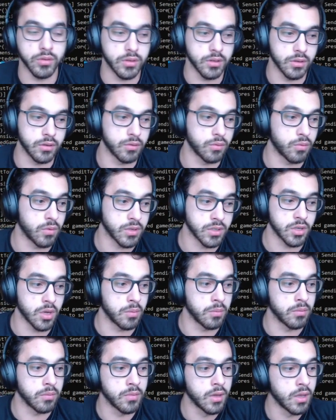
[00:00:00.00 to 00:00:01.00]
there was
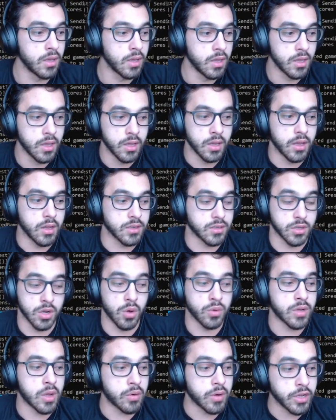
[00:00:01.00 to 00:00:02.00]
some
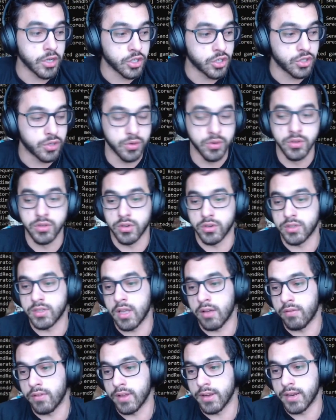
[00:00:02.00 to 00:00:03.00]
slowdown issues or
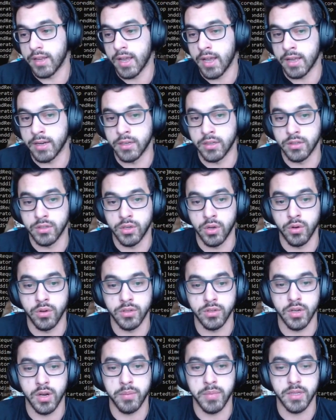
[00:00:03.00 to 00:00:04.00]
stuff like that, so
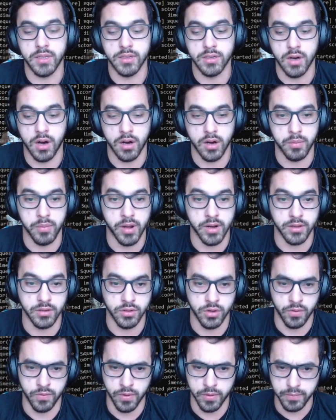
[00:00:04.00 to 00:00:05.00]
it's going to be discarded by the
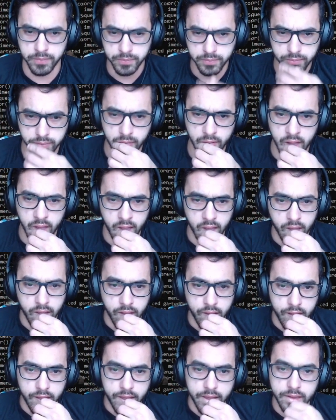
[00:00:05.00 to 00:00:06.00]
server.
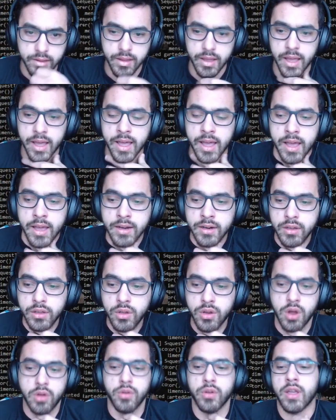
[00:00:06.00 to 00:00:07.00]
And
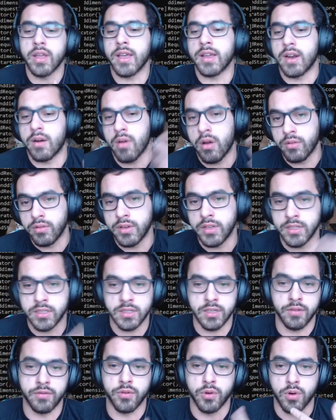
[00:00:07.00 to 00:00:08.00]
you can get around
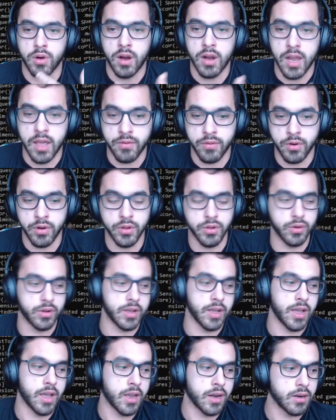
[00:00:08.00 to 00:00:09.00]
this if you're clever. You
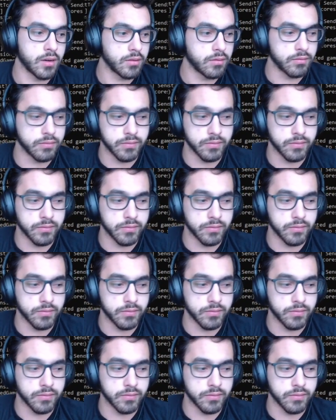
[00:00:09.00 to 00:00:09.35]
can